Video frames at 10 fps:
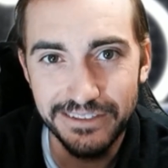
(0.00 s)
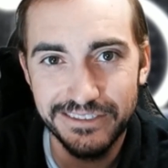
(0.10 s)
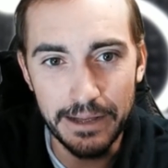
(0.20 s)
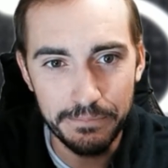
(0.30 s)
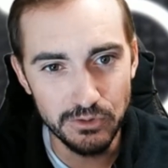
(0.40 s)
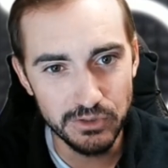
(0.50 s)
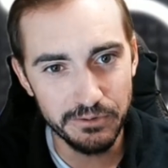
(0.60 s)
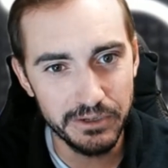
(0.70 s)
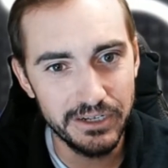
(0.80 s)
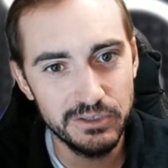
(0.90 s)
and stop
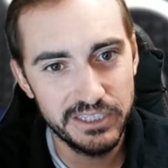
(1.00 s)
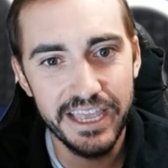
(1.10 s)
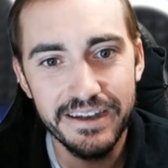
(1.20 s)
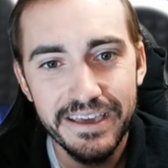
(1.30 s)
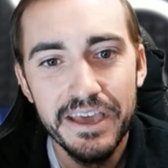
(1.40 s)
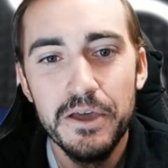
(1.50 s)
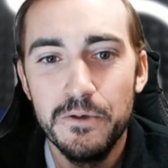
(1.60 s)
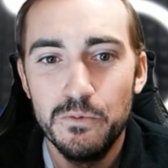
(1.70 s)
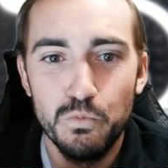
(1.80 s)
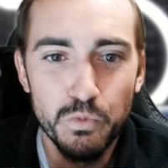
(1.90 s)
using Windows 10
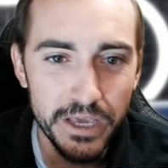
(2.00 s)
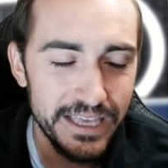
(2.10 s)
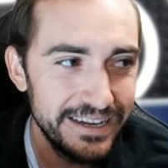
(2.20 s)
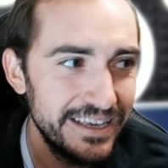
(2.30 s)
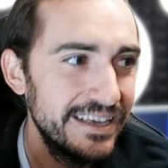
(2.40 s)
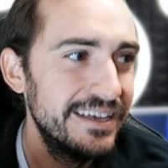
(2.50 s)
when